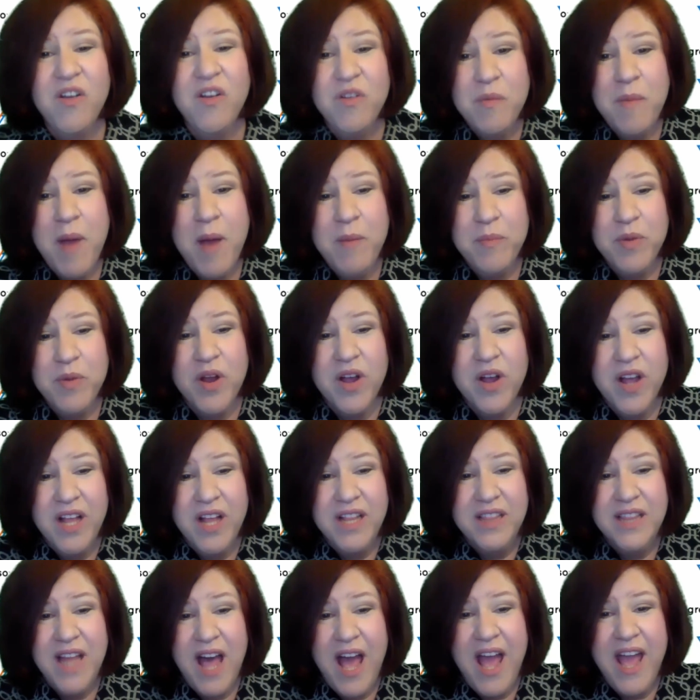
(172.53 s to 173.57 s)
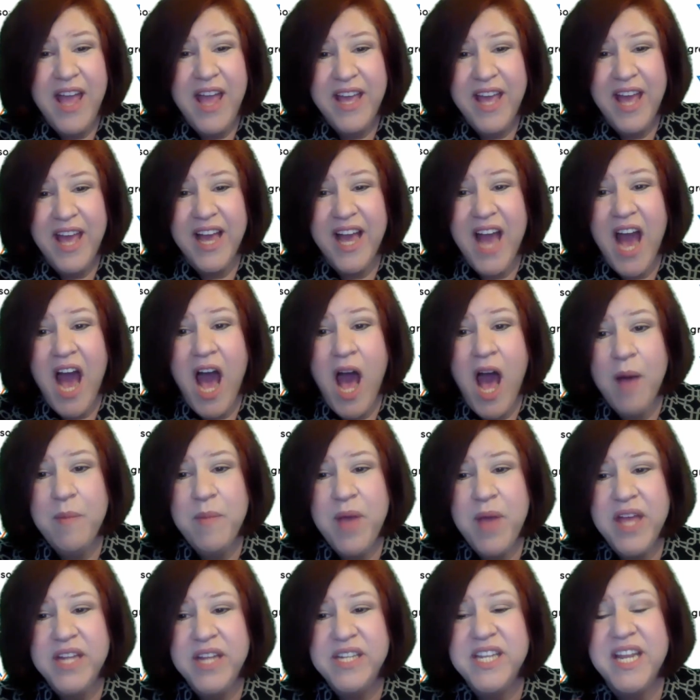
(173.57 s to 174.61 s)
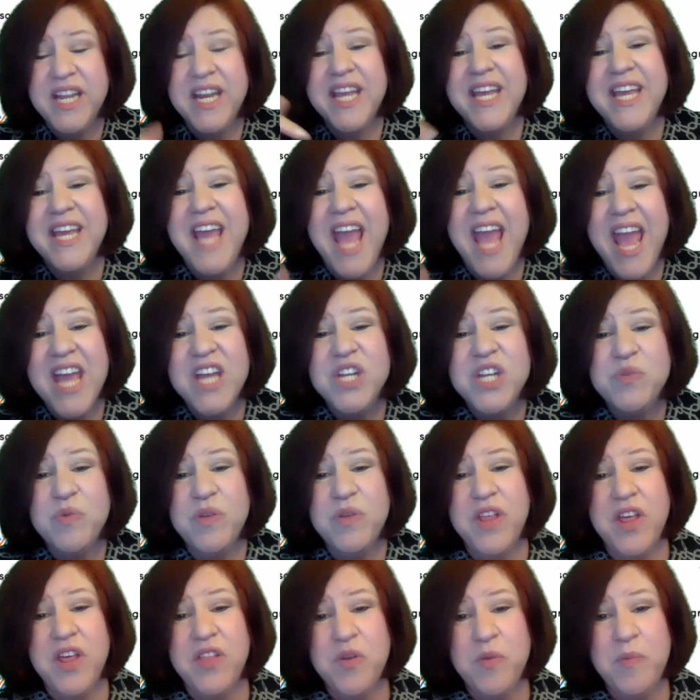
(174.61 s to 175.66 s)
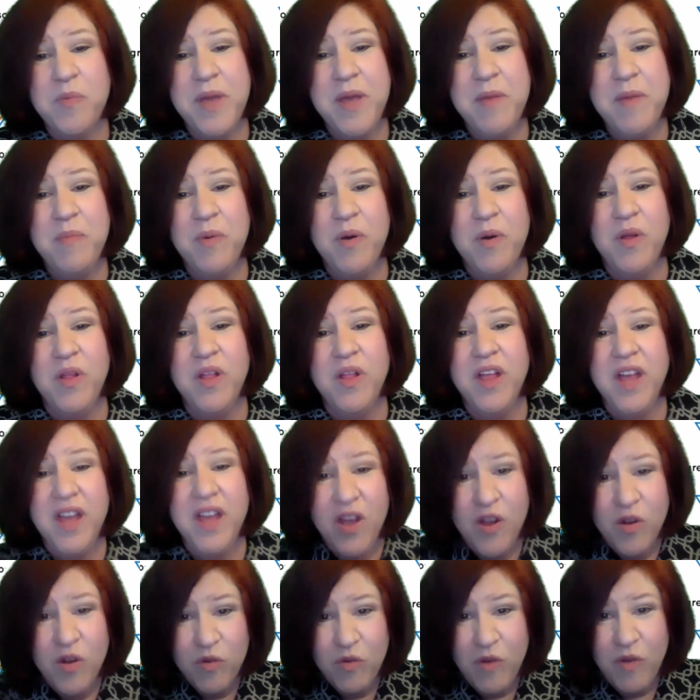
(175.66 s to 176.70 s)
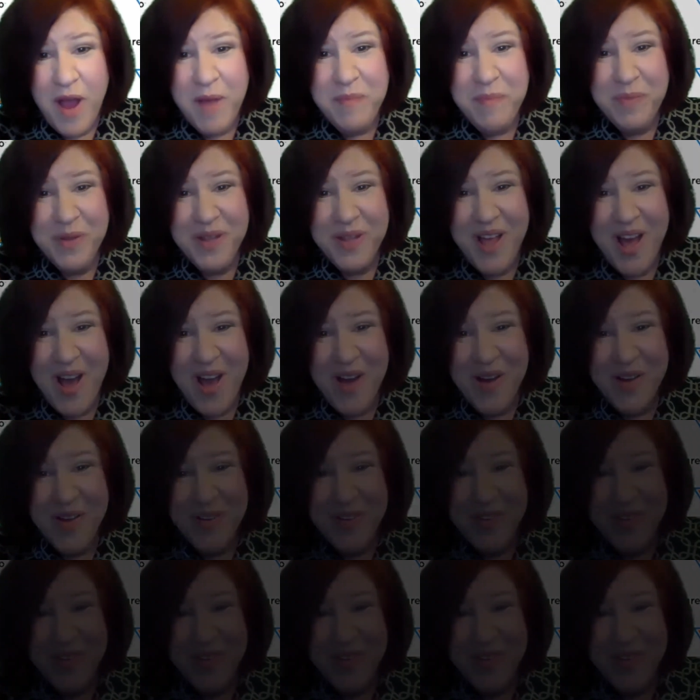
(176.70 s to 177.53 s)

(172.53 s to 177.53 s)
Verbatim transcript: Remember, like and comment and engage with other people right below.